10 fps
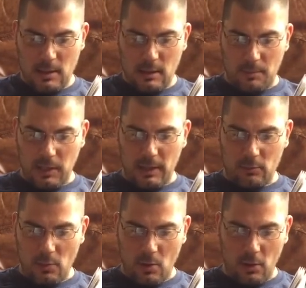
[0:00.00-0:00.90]
The plane
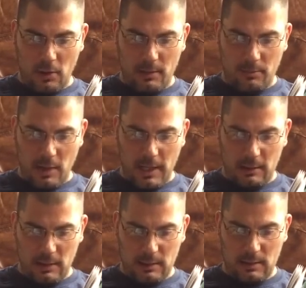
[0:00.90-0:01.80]
roared, and
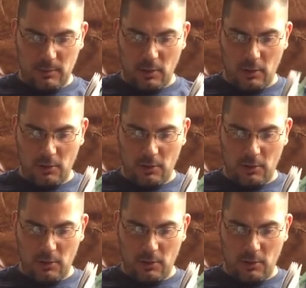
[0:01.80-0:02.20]
Brian listened but heard